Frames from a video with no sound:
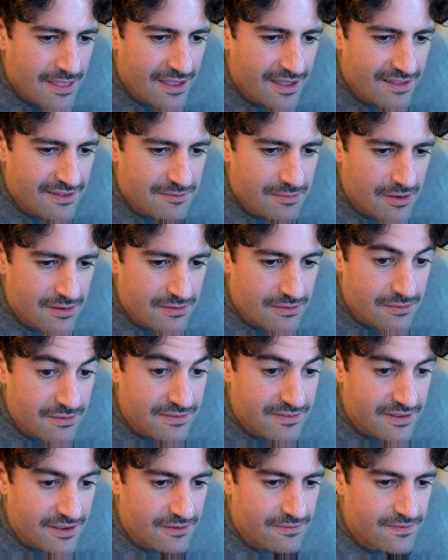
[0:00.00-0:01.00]
just gonna do
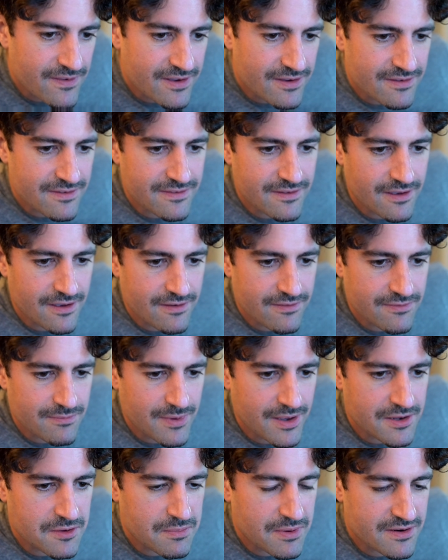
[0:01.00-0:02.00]
stick figure stuff.
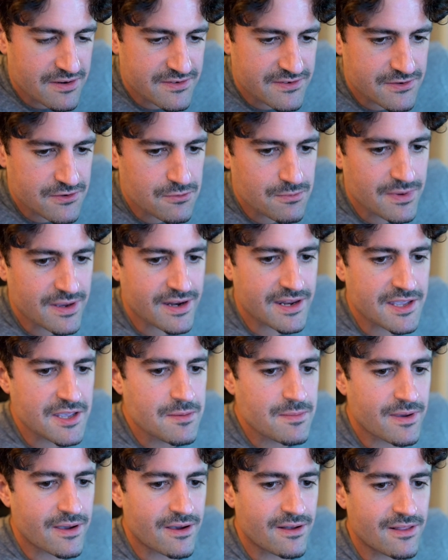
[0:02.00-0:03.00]
Man, you better shoot me an
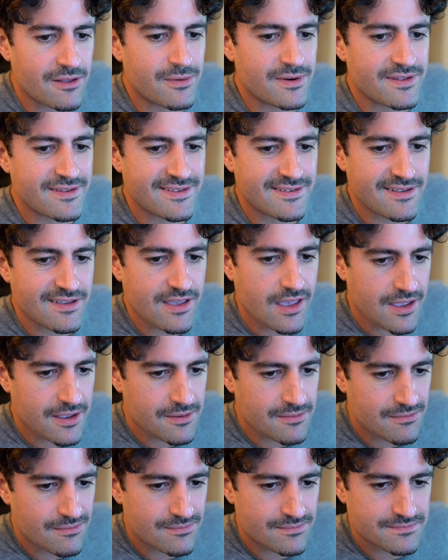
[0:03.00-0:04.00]
email. I want to see.
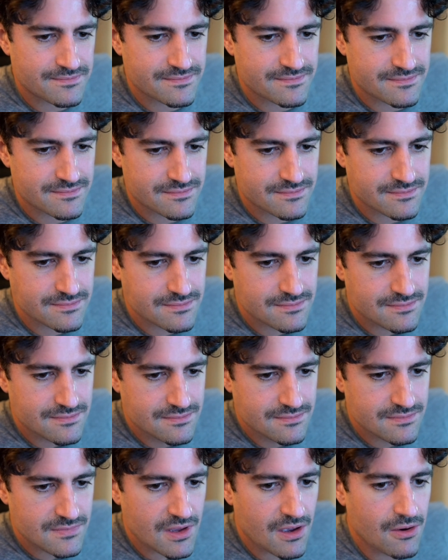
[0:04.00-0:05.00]

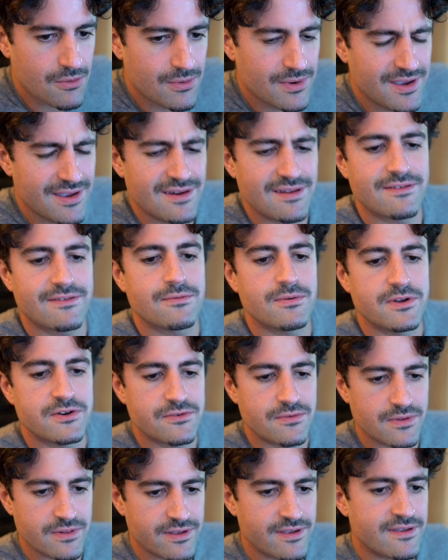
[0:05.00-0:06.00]
Are we getting a
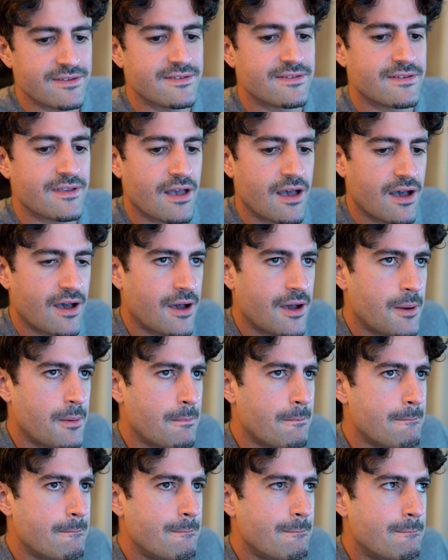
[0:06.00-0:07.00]
Switch release?
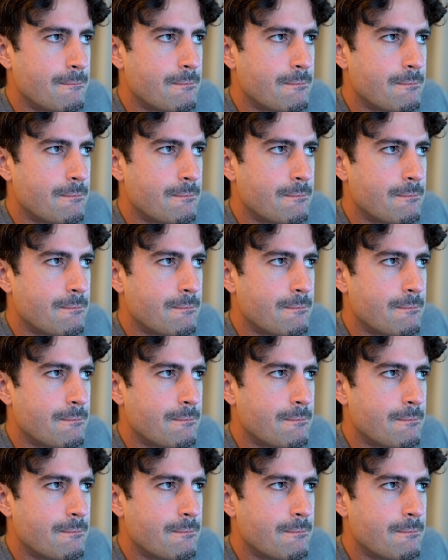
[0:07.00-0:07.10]
For